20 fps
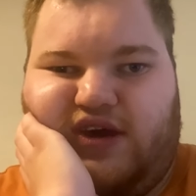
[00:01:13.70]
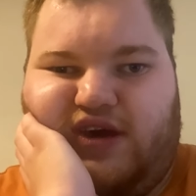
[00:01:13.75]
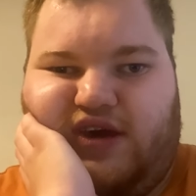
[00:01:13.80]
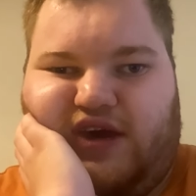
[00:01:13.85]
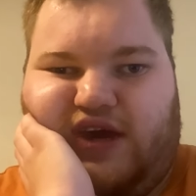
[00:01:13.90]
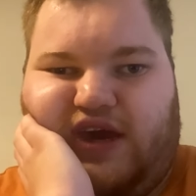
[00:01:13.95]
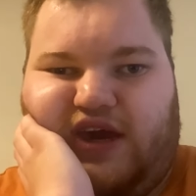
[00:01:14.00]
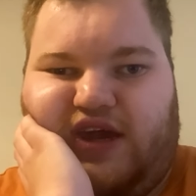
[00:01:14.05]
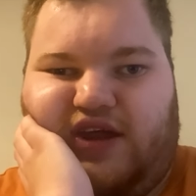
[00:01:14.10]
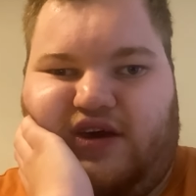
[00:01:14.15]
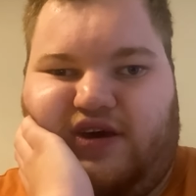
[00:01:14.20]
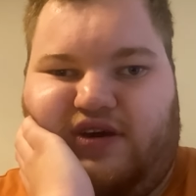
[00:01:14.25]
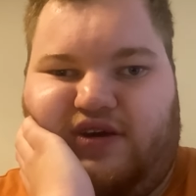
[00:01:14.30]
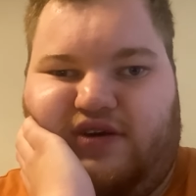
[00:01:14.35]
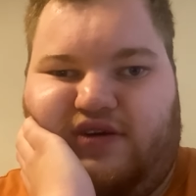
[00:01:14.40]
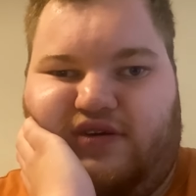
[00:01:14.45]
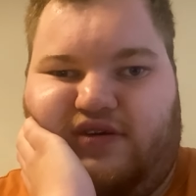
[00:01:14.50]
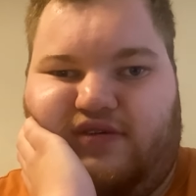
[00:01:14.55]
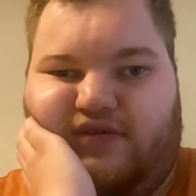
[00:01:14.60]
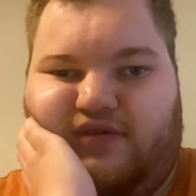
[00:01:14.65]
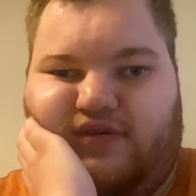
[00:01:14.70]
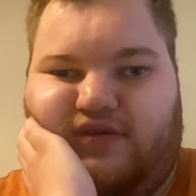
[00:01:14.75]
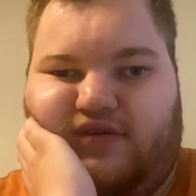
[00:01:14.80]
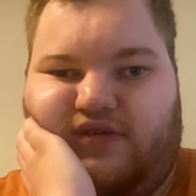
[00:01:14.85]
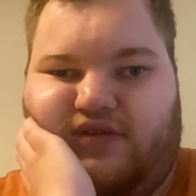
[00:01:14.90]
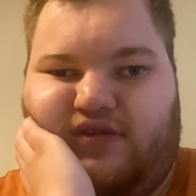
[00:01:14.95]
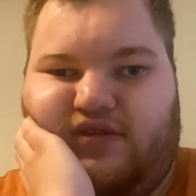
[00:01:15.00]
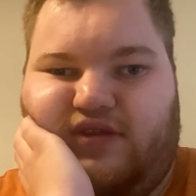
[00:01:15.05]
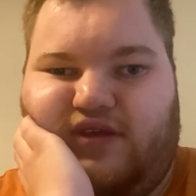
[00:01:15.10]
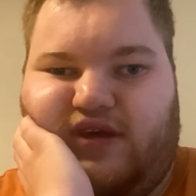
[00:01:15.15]
And,
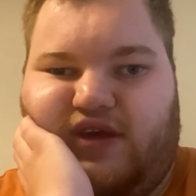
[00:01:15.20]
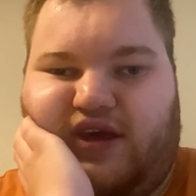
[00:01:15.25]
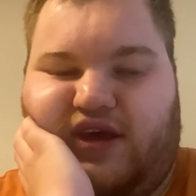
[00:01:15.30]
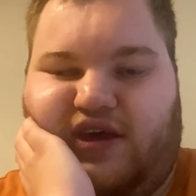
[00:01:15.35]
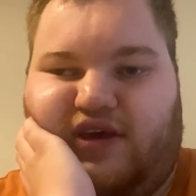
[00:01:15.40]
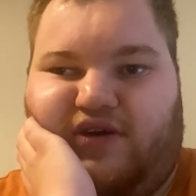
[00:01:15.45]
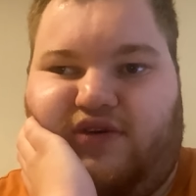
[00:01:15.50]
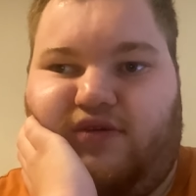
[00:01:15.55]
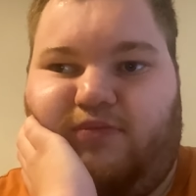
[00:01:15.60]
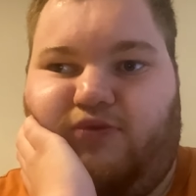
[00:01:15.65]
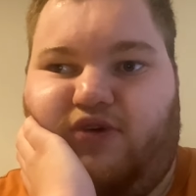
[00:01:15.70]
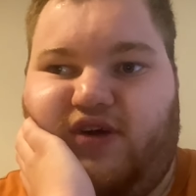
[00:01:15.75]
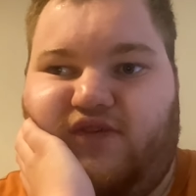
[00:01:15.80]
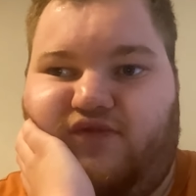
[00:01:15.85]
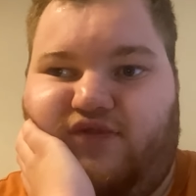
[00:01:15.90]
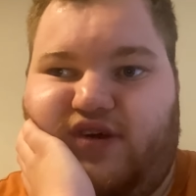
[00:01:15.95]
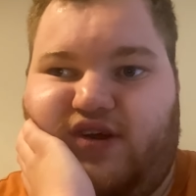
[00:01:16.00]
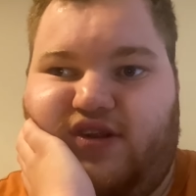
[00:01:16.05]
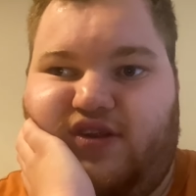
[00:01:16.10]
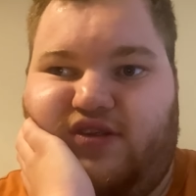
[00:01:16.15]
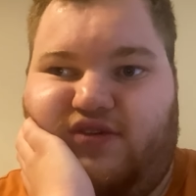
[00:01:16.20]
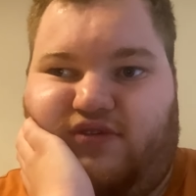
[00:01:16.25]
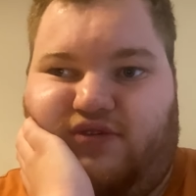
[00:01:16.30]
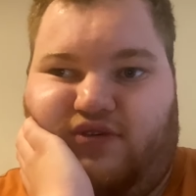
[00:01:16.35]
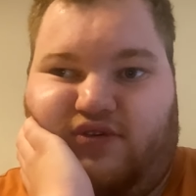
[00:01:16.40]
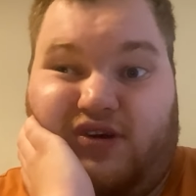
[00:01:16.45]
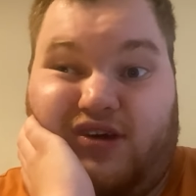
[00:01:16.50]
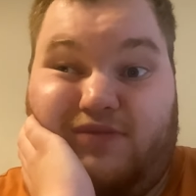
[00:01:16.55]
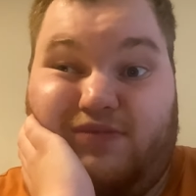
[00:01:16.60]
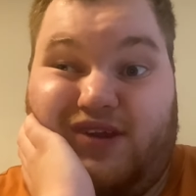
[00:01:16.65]
her boyfriend or
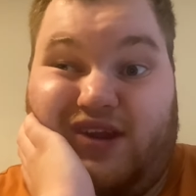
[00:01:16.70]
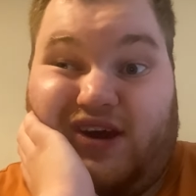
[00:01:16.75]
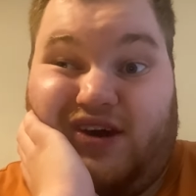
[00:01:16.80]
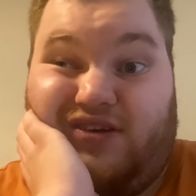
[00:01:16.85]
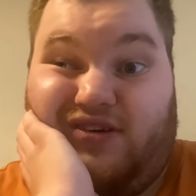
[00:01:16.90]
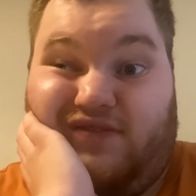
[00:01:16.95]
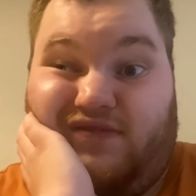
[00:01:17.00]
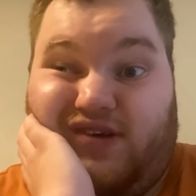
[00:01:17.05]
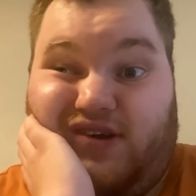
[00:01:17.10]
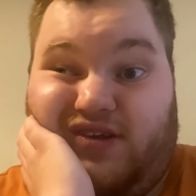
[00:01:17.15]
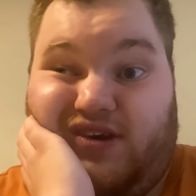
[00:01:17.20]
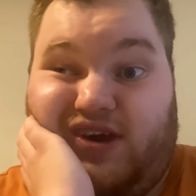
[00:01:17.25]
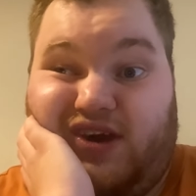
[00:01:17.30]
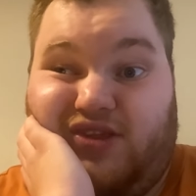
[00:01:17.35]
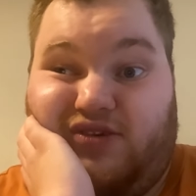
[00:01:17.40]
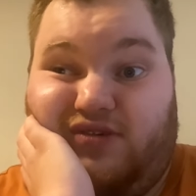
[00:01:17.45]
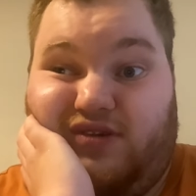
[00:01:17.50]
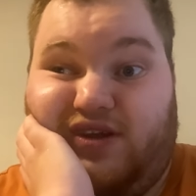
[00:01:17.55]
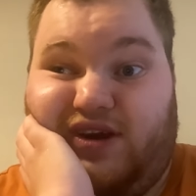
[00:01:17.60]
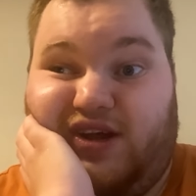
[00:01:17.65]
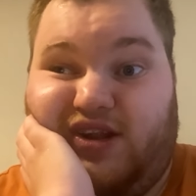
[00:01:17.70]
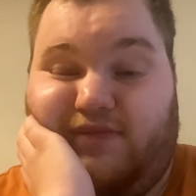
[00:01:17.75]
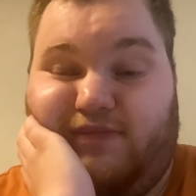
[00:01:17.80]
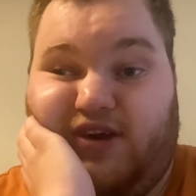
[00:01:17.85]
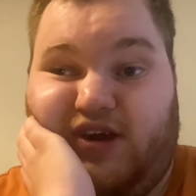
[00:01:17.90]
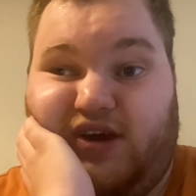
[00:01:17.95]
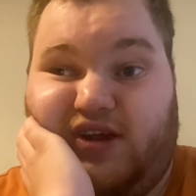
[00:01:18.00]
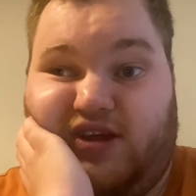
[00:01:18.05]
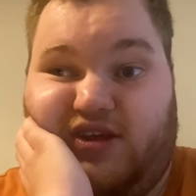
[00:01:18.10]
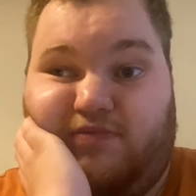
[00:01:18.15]
husband, I don't know if they're together or not, to be
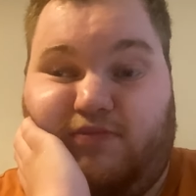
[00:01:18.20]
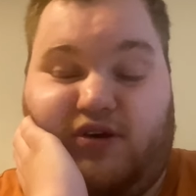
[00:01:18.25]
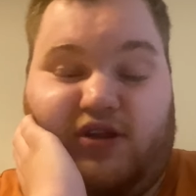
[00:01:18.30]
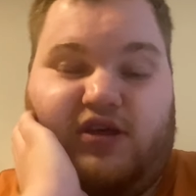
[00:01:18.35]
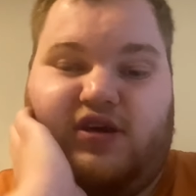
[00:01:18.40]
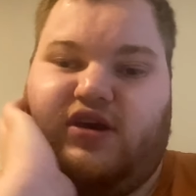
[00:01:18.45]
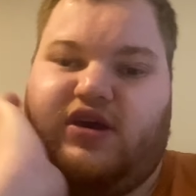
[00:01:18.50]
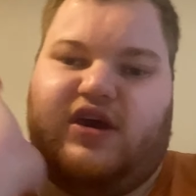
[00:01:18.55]
honest, but